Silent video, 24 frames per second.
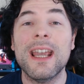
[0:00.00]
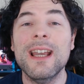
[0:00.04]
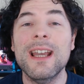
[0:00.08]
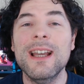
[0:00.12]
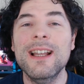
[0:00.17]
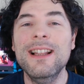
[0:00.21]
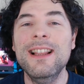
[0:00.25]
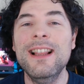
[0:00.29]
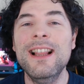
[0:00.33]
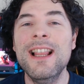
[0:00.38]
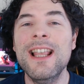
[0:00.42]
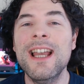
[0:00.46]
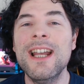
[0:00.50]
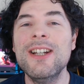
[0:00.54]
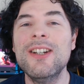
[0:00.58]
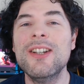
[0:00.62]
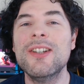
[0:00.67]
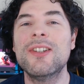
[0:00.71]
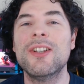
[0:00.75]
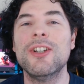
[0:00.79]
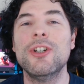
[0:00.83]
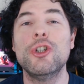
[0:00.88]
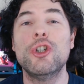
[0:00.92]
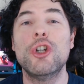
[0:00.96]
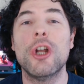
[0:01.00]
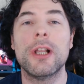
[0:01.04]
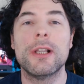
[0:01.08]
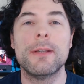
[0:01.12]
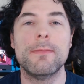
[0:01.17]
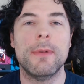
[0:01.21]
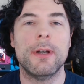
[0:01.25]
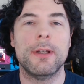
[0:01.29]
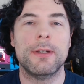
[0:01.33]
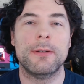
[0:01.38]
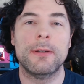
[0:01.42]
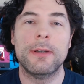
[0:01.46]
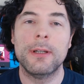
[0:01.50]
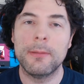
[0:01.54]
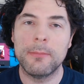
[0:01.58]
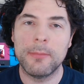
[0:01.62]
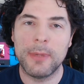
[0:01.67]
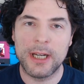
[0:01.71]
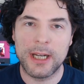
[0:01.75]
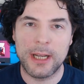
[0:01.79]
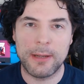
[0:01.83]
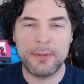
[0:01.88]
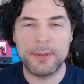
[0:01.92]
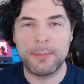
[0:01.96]
Ladies and gentlemen,
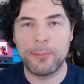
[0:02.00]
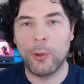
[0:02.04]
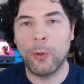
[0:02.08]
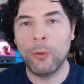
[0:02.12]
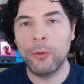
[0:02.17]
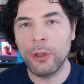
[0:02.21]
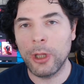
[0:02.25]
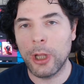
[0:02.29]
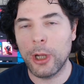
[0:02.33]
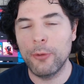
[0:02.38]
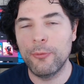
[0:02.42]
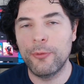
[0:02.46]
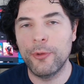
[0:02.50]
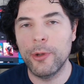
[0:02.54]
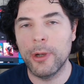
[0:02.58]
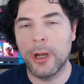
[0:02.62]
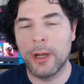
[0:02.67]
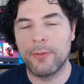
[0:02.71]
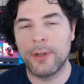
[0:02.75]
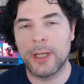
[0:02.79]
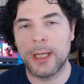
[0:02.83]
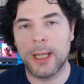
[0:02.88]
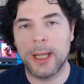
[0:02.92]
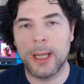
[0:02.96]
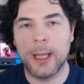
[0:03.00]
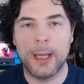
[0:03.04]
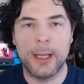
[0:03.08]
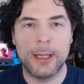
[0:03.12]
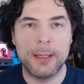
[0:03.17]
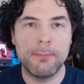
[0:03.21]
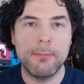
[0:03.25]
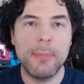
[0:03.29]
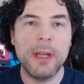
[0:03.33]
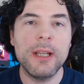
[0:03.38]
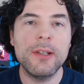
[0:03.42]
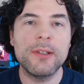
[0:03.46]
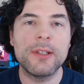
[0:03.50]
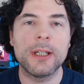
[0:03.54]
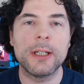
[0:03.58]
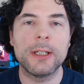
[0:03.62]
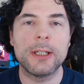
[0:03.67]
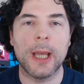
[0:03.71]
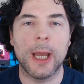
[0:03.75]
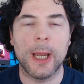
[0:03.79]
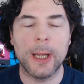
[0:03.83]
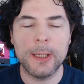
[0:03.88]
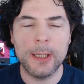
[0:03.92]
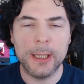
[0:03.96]
my name's Paul. Hopefully you're having an amazing
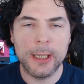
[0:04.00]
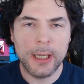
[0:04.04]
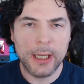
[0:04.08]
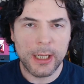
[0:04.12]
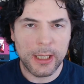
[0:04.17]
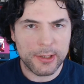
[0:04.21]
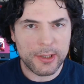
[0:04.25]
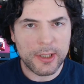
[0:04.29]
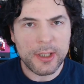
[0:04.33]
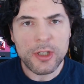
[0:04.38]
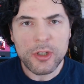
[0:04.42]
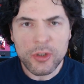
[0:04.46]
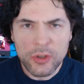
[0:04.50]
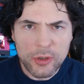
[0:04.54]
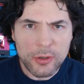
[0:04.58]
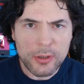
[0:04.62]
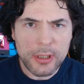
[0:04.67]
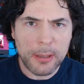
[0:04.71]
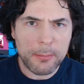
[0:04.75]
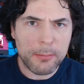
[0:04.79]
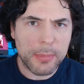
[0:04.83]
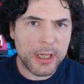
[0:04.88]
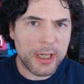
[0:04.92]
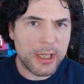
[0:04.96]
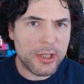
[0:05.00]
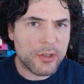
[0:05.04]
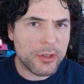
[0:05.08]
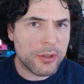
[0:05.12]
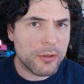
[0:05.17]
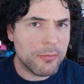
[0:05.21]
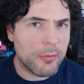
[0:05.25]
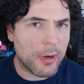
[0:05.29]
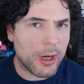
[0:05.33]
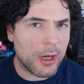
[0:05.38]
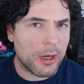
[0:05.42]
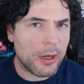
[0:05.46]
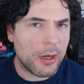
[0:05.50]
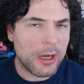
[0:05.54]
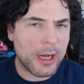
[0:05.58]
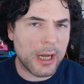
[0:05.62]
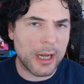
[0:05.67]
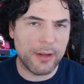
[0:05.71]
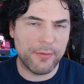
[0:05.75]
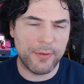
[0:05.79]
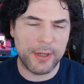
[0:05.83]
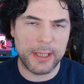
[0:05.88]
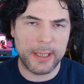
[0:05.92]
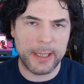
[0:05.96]
day. I'll tell you two companies who are
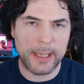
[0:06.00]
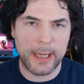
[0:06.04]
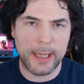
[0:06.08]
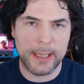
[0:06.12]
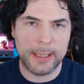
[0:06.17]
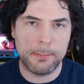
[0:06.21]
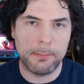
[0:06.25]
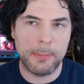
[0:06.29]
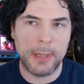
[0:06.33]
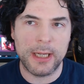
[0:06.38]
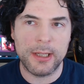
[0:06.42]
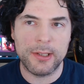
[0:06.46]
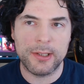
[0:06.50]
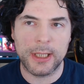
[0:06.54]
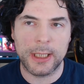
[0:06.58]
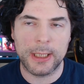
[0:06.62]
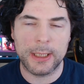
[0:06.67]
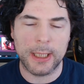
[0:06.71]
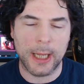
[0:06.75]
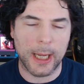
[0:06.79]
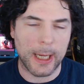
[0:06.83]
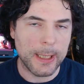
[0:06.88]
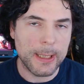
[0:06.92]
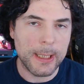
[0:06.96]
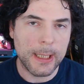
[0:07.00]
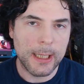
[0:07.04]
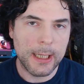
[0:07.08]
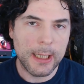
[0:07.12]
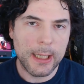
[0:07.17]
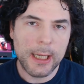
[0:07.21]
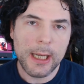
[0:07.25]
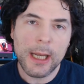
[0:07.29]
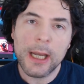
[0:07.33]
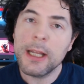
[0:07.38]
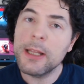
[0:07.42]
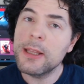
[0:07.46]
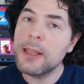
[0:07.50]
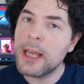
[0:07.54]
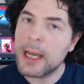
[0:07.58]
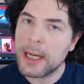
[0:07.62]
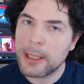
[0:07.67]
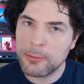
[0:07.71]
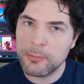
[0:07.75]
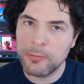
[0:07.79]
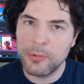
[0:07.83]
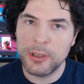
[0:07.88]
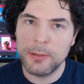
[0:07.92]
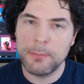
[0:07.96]
having an amazing day, and
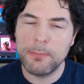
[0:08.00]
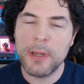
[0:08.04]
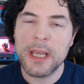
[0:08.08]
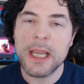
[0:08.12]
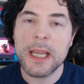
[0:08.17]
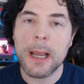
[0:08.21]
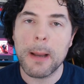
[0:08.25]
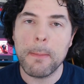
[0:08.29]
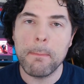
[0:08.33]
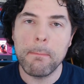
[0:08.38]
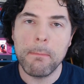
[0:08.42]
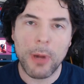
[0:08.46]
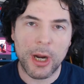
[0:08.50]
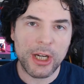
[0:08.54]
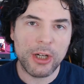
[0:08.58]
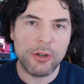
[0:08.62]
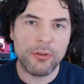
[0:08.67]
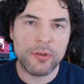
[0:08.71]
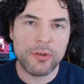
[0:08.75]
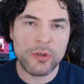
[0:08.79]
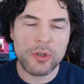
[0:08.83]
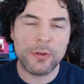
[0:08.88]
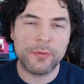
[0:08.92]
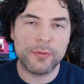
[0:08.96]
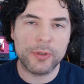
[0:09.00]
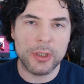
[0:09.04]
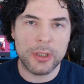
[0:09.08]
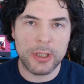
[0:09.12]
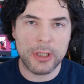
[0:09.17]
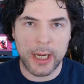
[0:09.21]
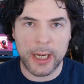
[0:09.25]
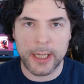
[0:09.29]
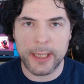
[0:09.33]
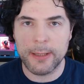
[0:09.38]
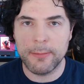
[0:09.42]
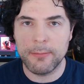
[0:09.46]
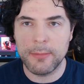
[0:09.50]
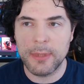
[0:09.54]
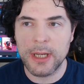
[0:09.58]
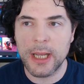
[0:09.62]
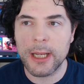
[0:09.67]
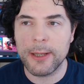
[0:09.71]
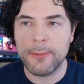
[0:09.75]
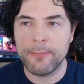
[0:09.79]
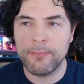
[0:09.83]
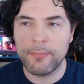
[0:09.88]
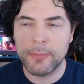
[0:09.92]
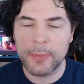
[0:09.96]
that would be Microsoft and
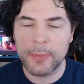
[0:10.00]
AMD.